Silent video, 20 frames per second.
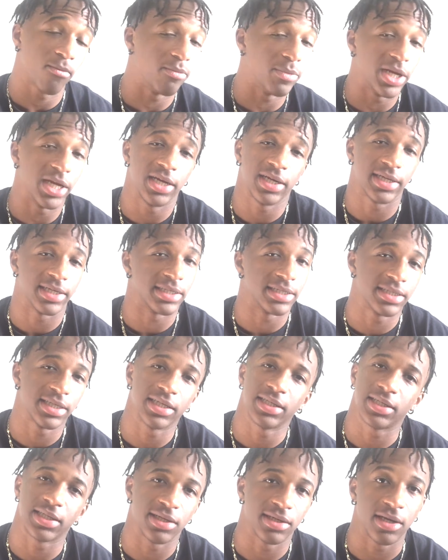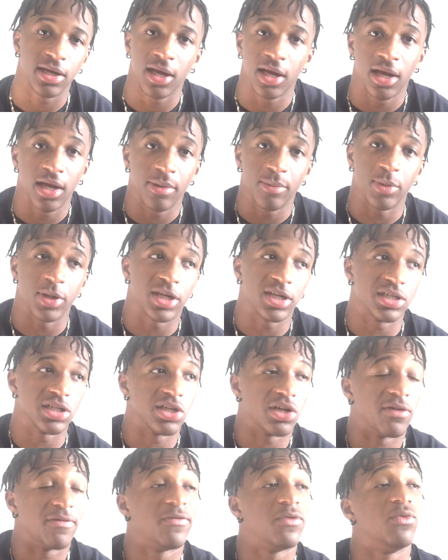being consistent.
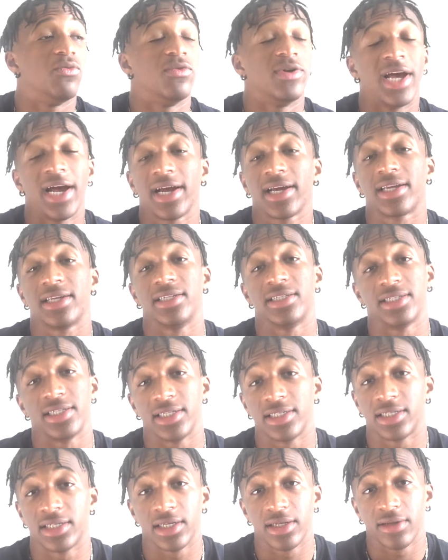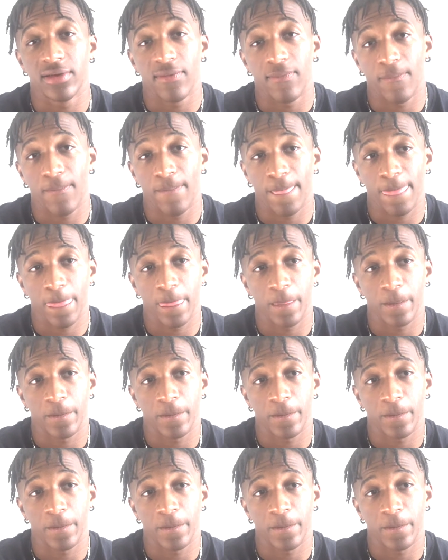Because if you're not consistent,